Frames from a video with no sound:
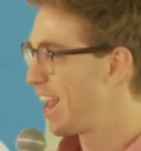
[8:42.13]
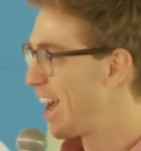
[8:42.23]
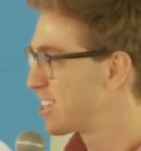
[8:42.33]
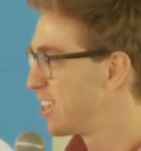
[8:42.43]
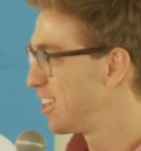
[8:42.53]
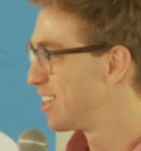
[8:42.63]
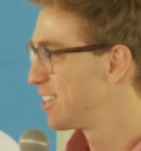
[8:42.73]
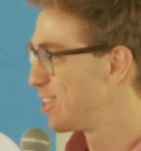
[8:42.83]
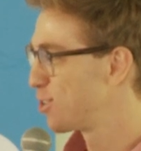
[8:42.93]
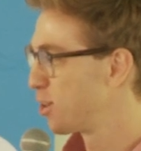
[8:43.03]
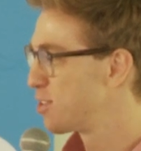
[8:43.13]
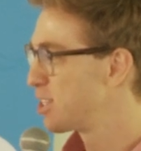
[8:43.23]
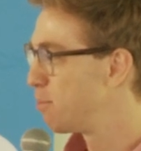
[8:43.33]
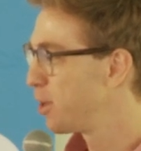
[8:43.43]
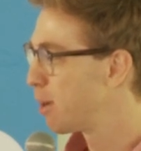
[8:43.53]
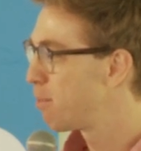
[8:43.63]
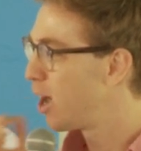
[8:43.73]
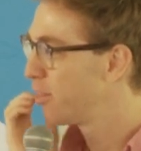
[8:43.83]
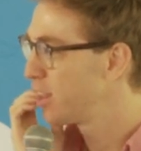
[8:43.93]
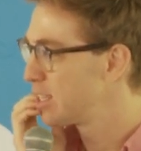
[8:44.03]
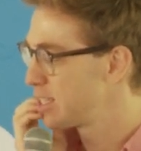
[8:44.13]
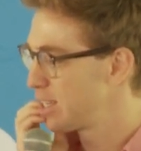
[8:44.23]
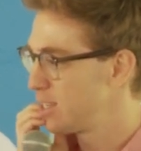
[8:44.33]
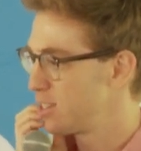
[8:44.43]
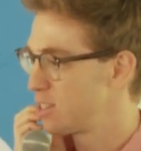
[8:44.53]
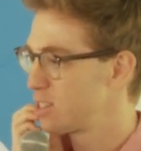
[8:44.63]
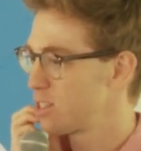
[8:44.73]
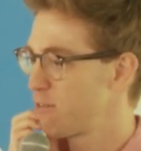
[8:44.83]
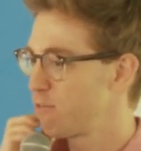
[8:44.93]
and accident and sort of stumbling upon things is,